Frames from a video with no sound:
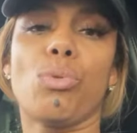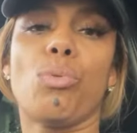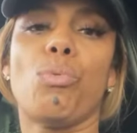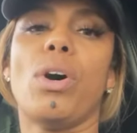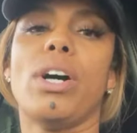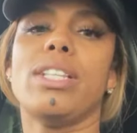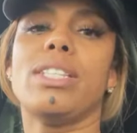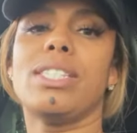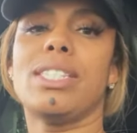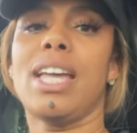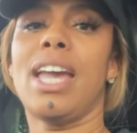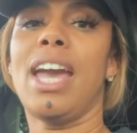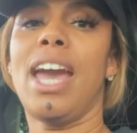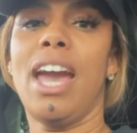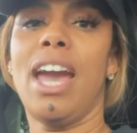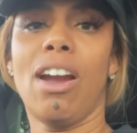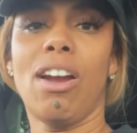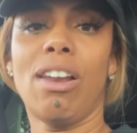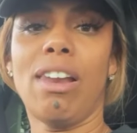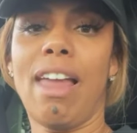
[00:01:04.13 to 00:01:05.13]
once they
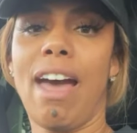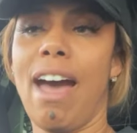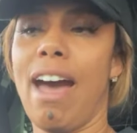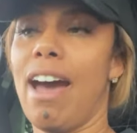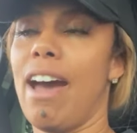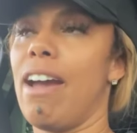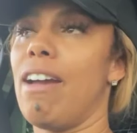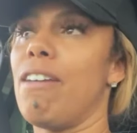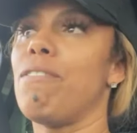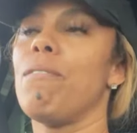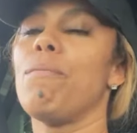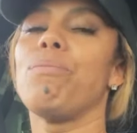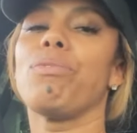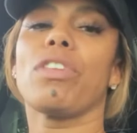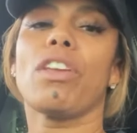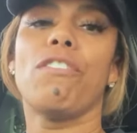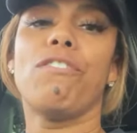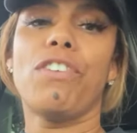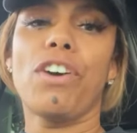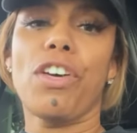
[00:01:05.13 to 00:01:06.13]
air live
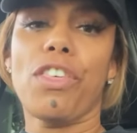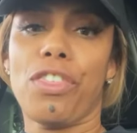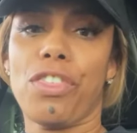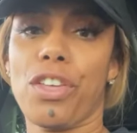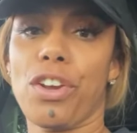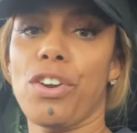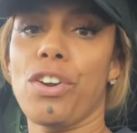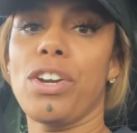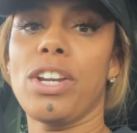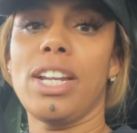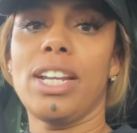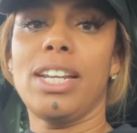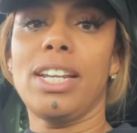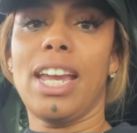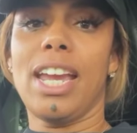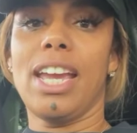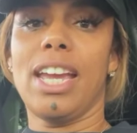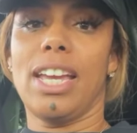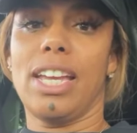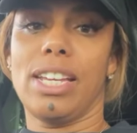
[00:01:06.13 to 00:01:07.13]
for 30
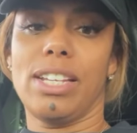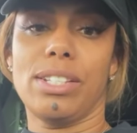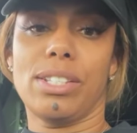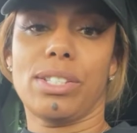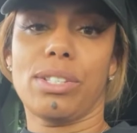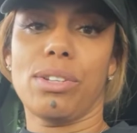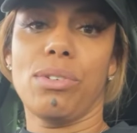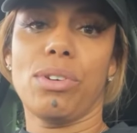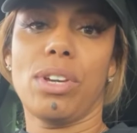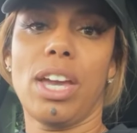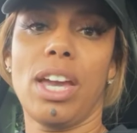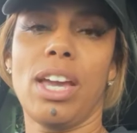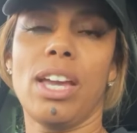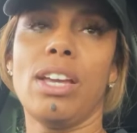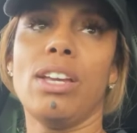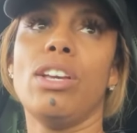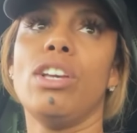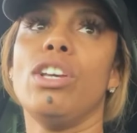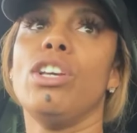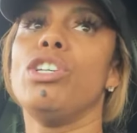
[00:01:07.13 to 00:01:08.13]
days.
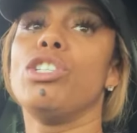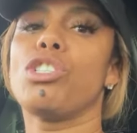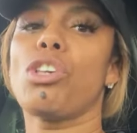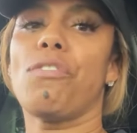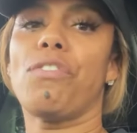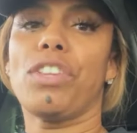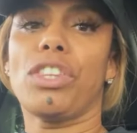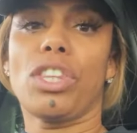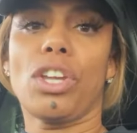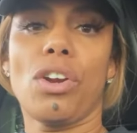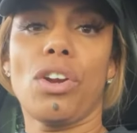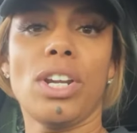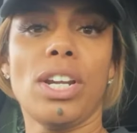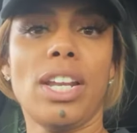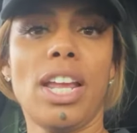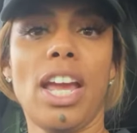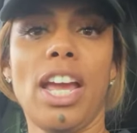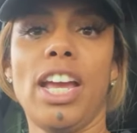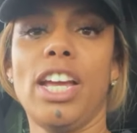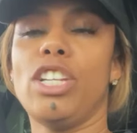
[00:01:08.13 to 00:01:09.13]
Okay. So for 30
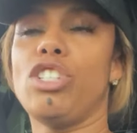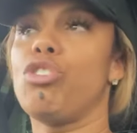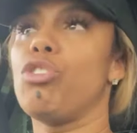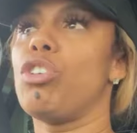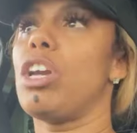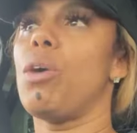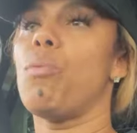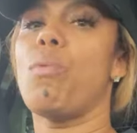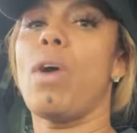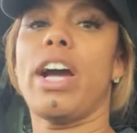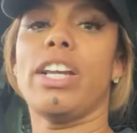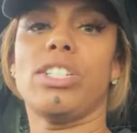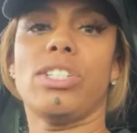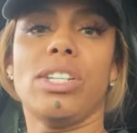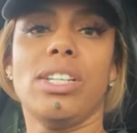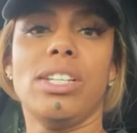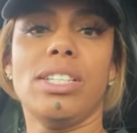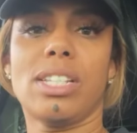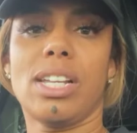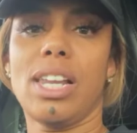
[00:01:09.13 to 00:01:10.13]
days, you can watch
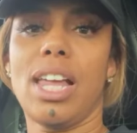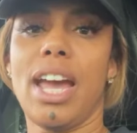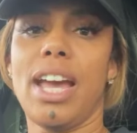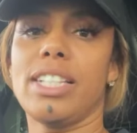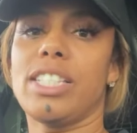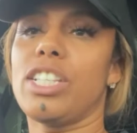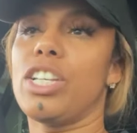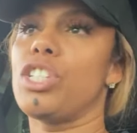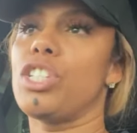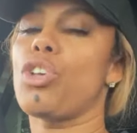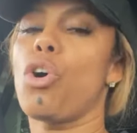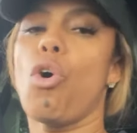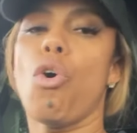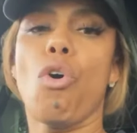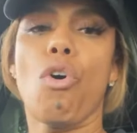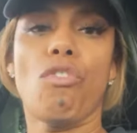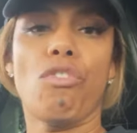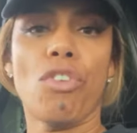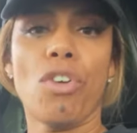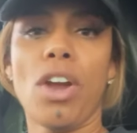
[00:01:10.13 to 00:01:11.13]
these classes
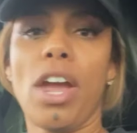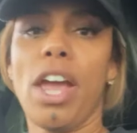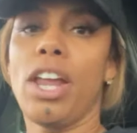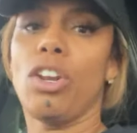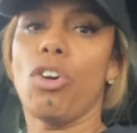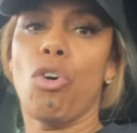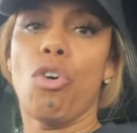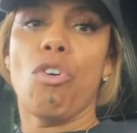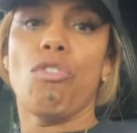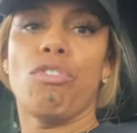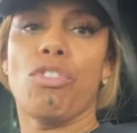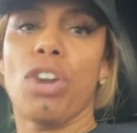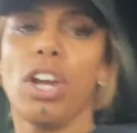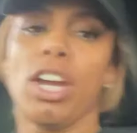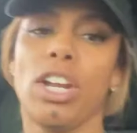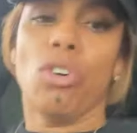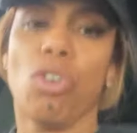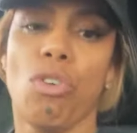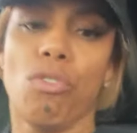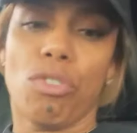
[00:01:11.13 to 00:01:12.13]
over and over
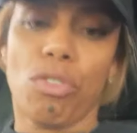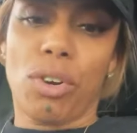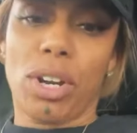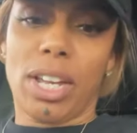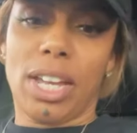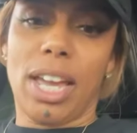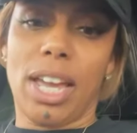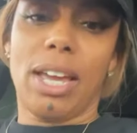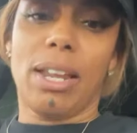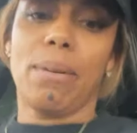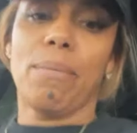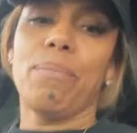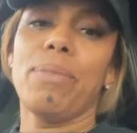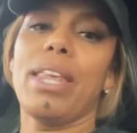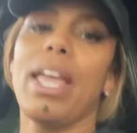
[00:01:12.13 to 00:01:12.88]
and over again.